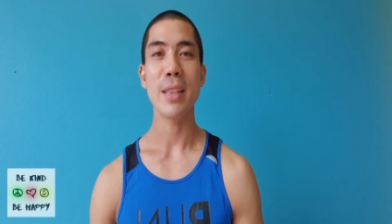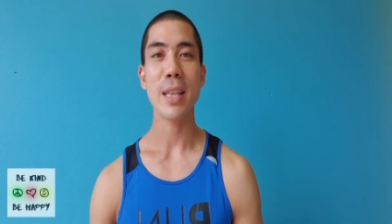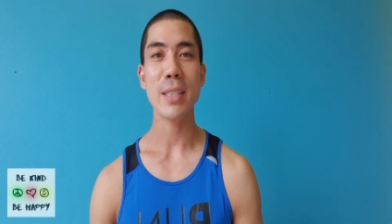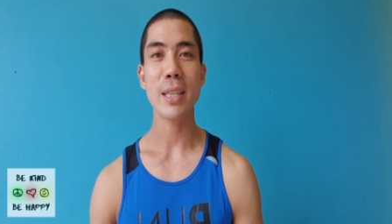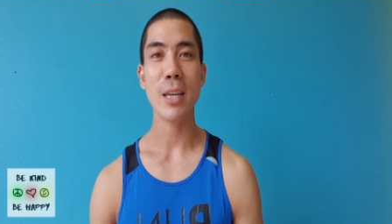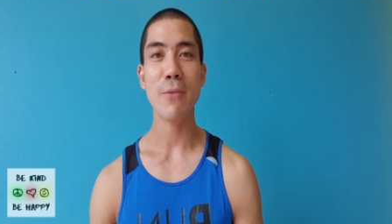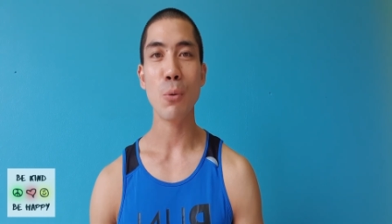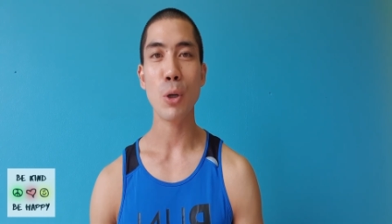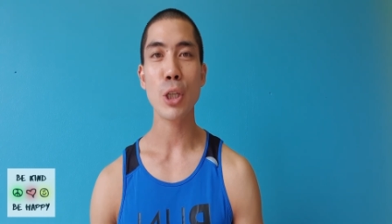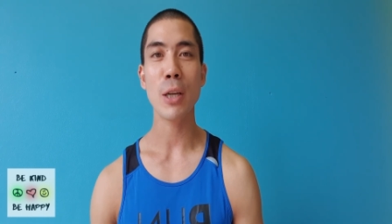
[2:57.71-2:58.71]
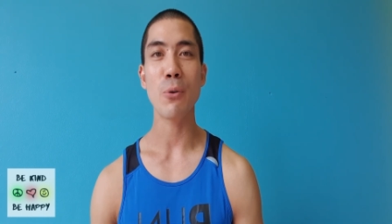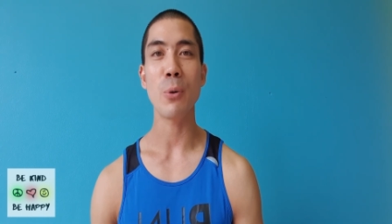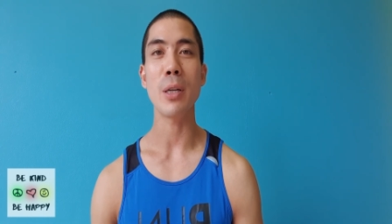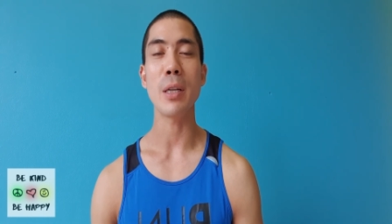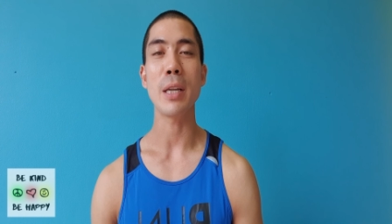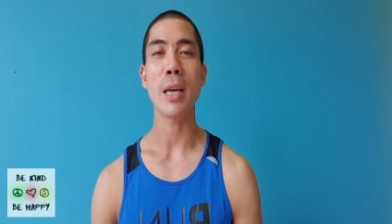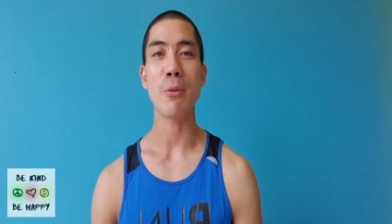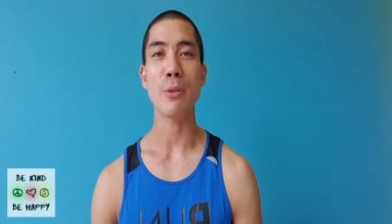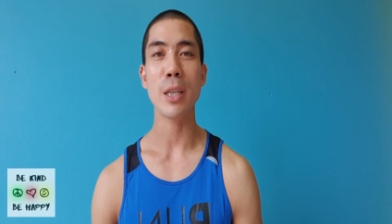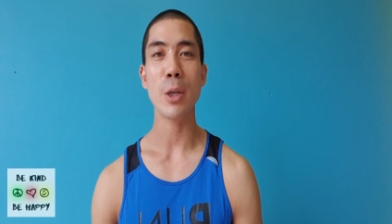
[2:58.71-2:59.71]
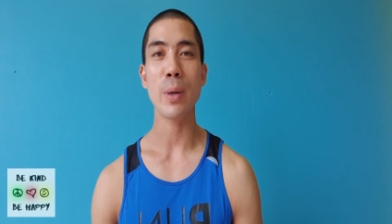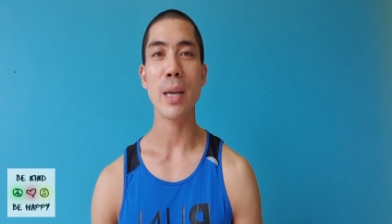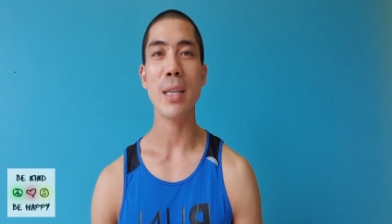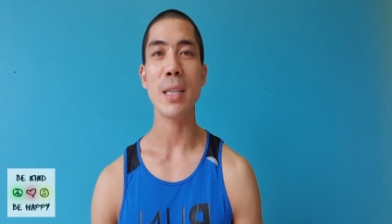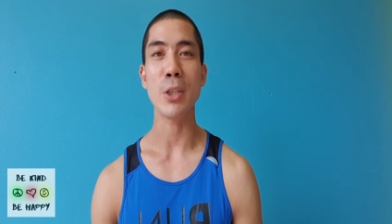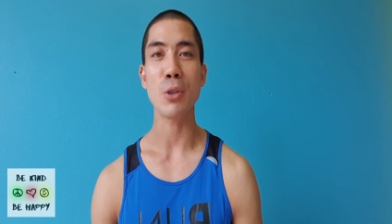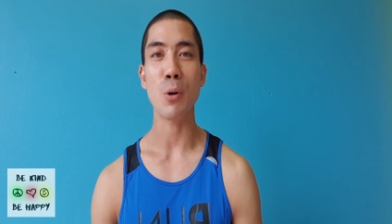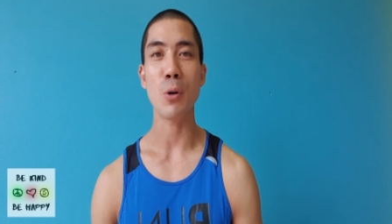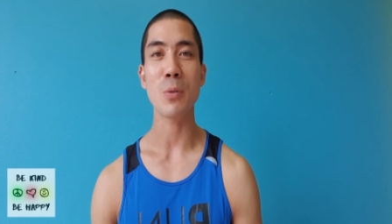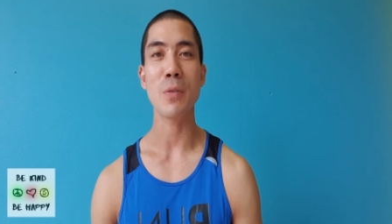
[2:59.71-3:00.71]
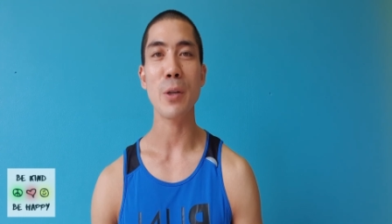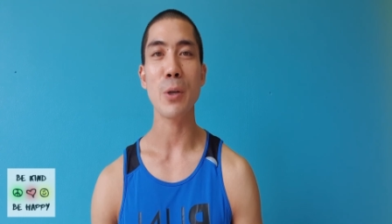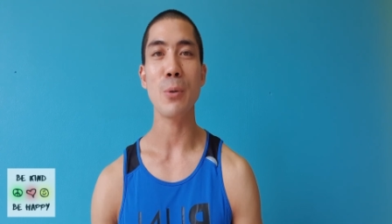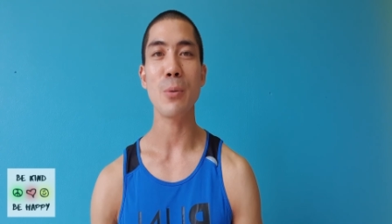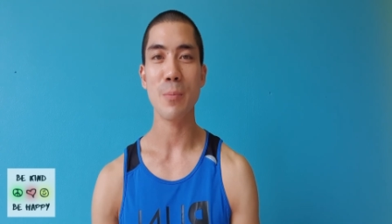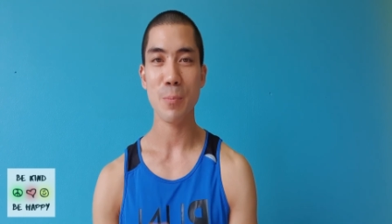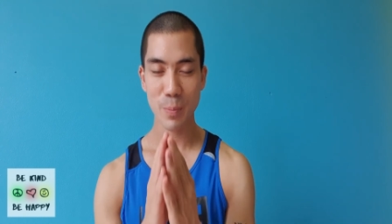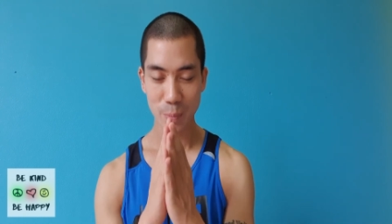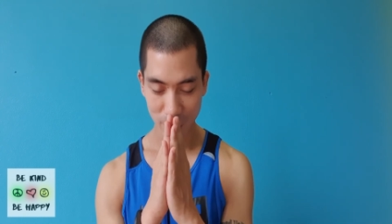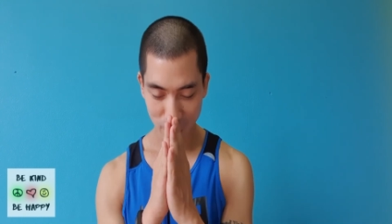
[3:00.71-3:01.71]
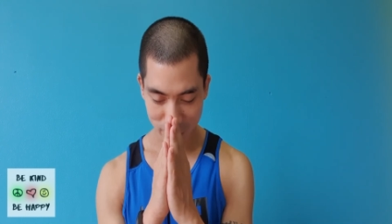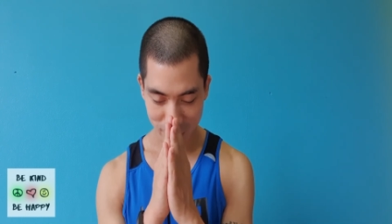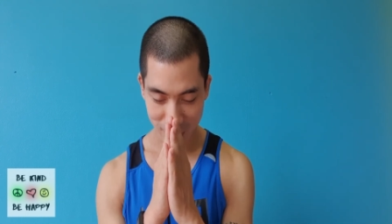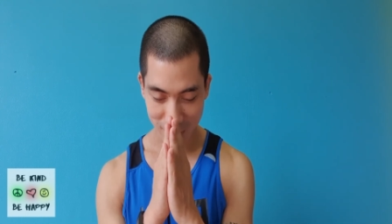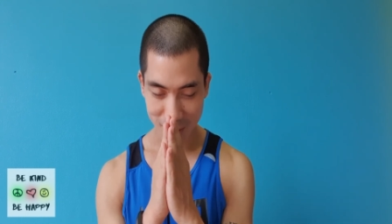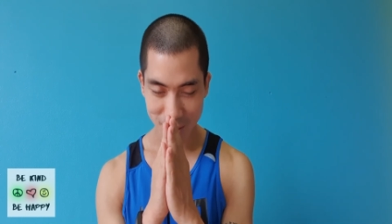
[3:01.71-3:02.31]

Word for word: Thanks again for watching everyone, and I'll see you again in tomorrow's video. Namaste.